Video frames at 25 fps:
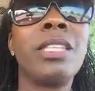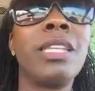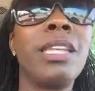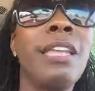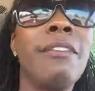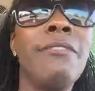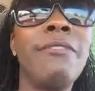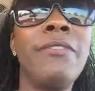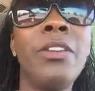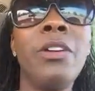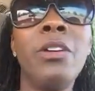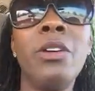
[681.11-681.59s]
and
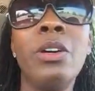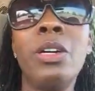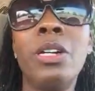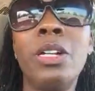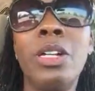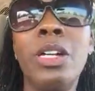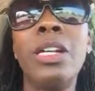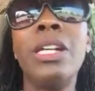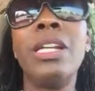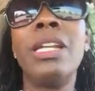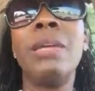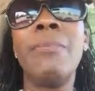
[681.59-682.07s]
they feel
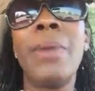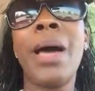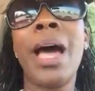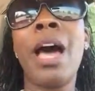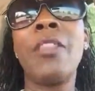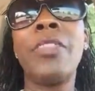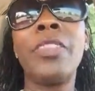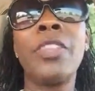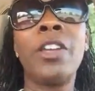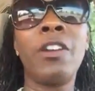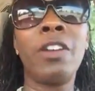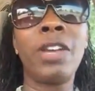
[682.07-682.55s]
good
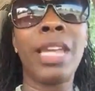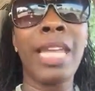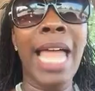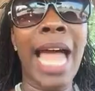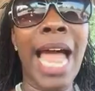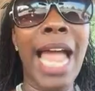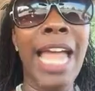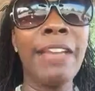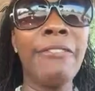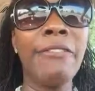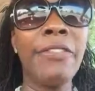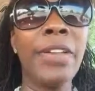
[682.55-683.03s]
about their
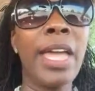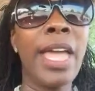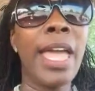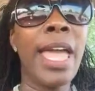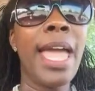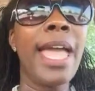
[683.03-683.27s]
life